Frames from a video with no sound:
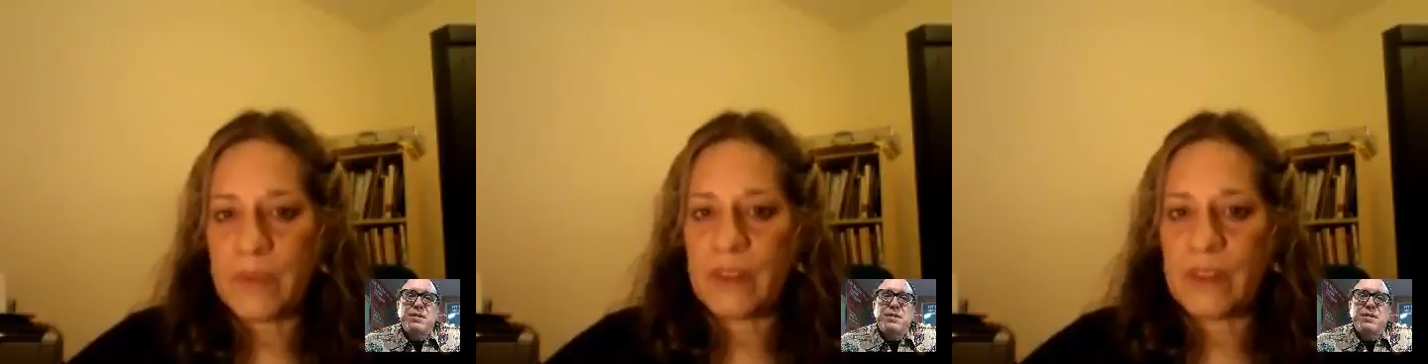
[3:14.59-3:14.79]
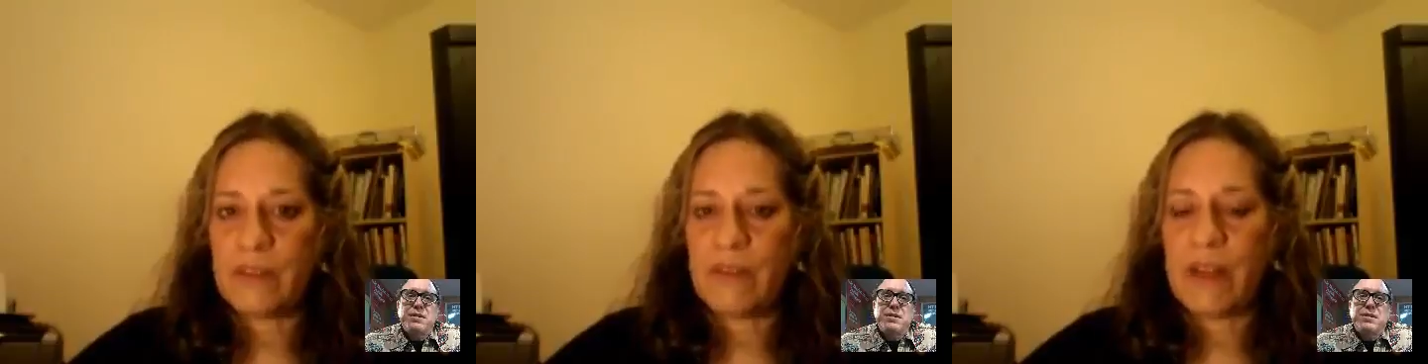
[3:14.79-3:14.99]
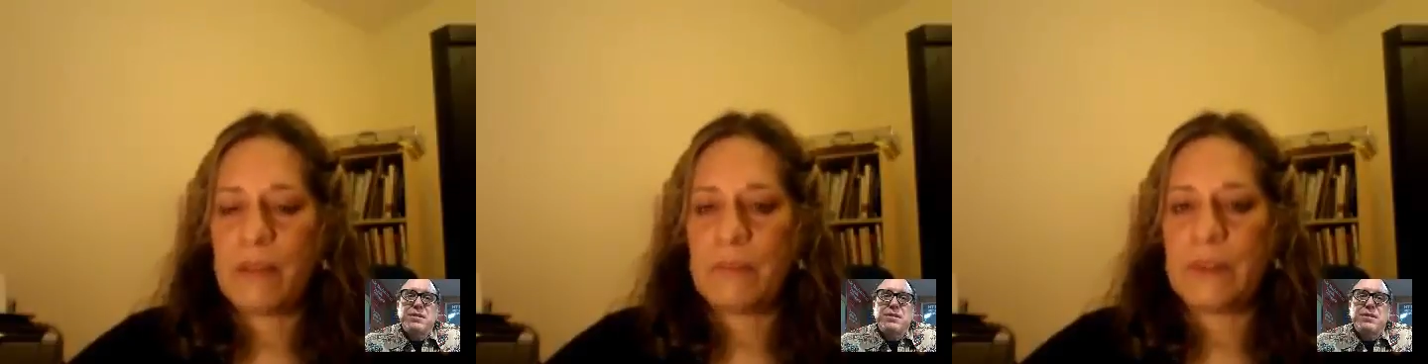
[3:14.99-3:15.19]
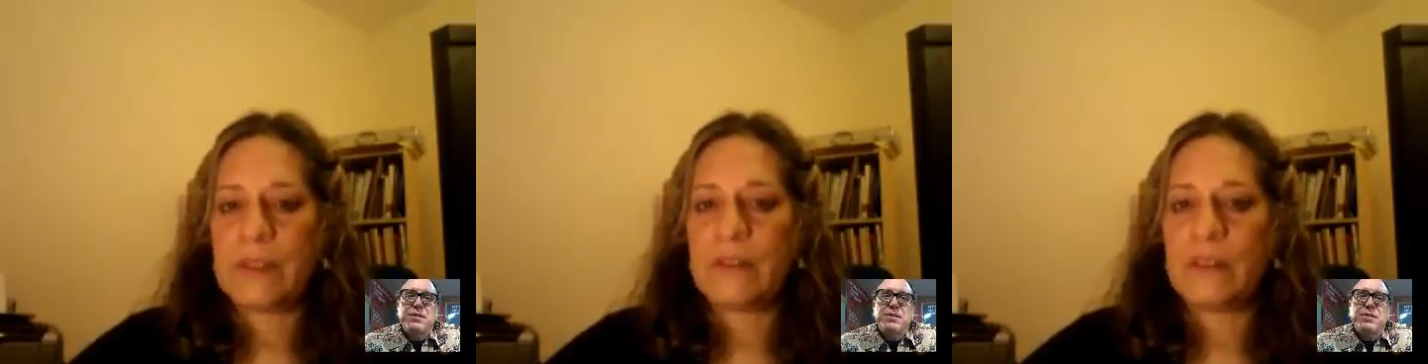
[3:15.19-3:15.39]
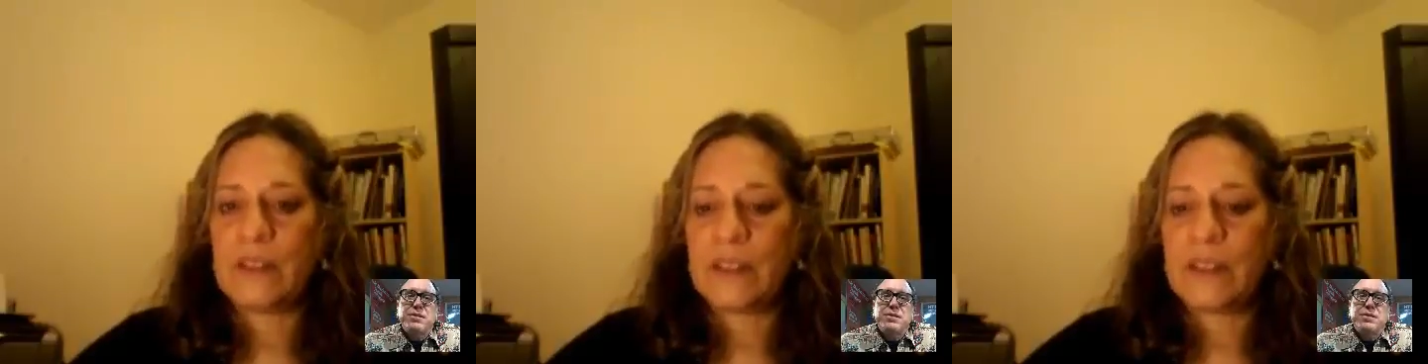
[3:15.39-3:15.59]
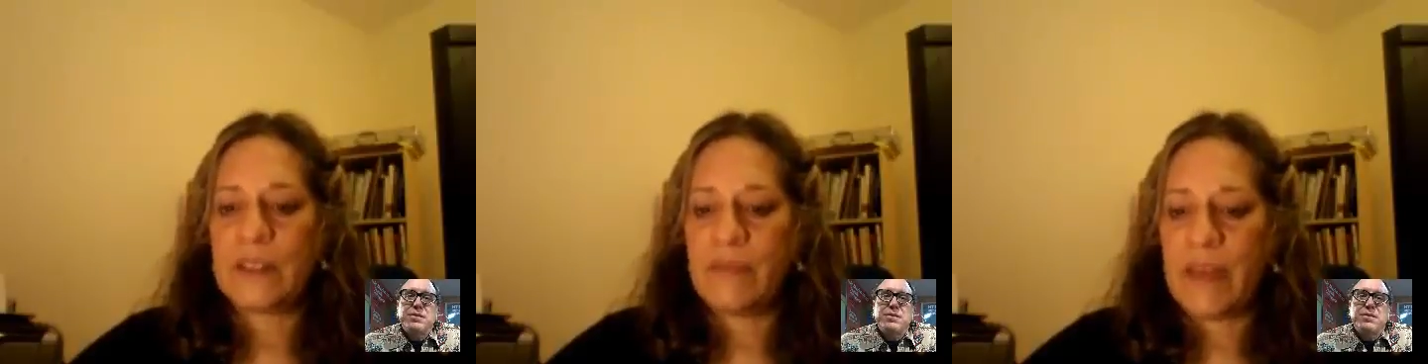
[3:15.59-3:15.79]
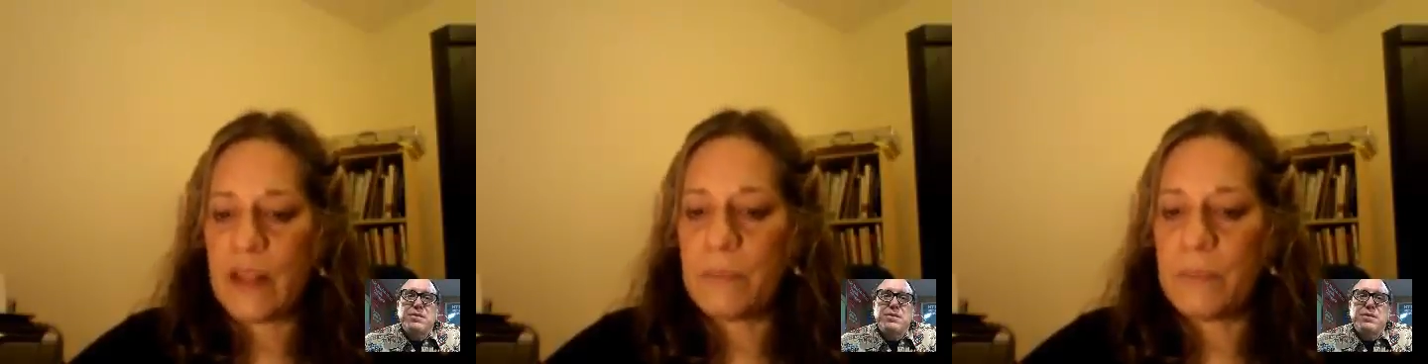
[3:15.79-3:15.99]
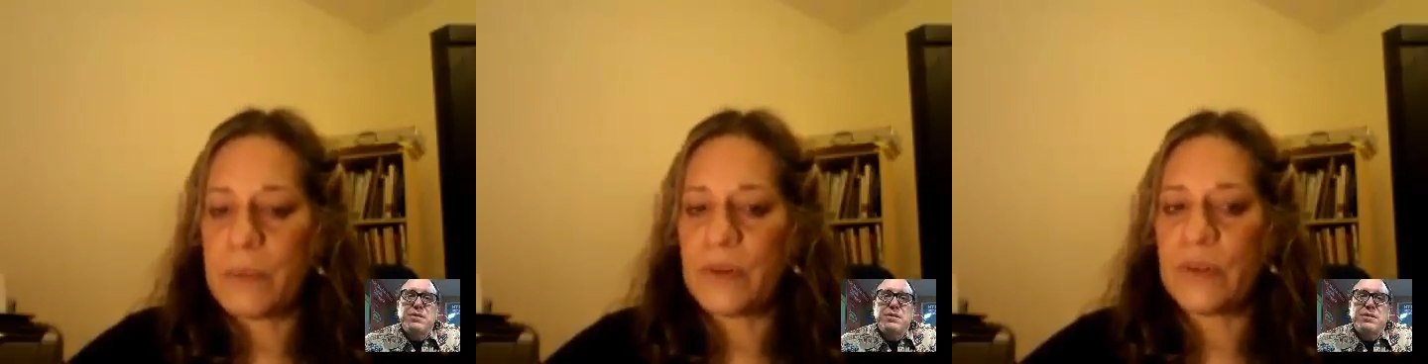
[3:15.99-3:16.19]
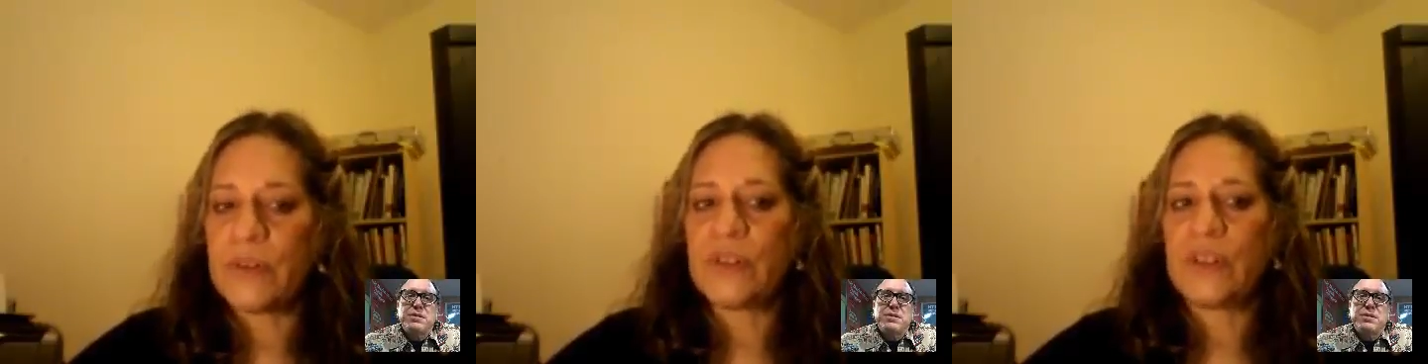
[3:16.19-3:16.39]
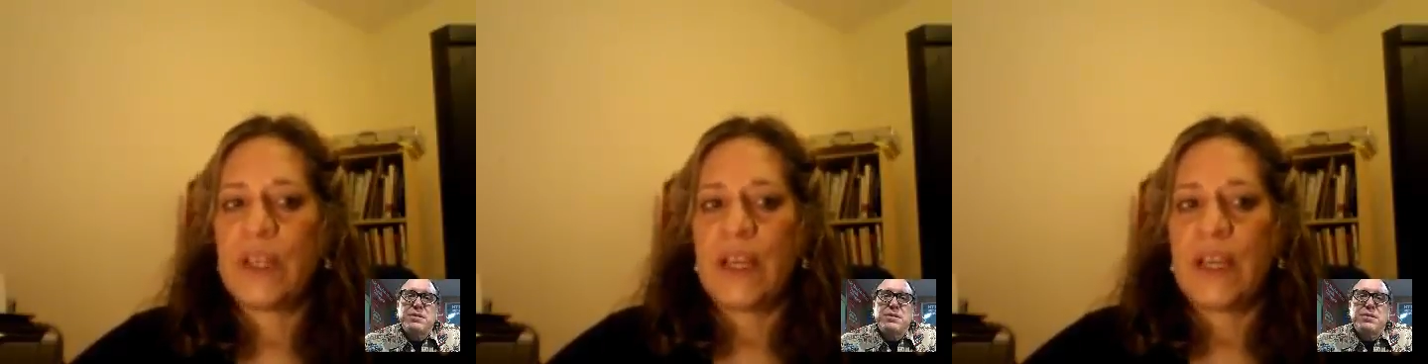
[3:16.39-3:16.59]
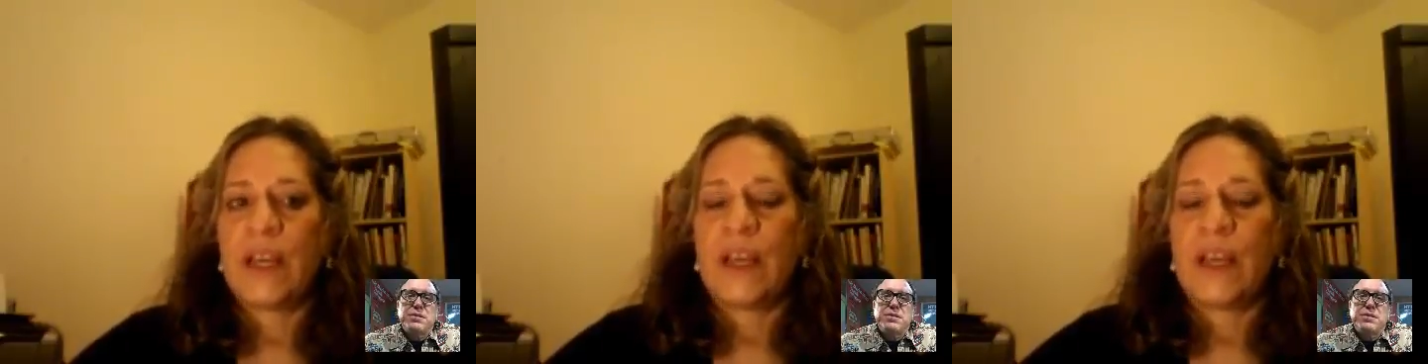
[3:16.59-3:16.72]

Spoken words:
the developers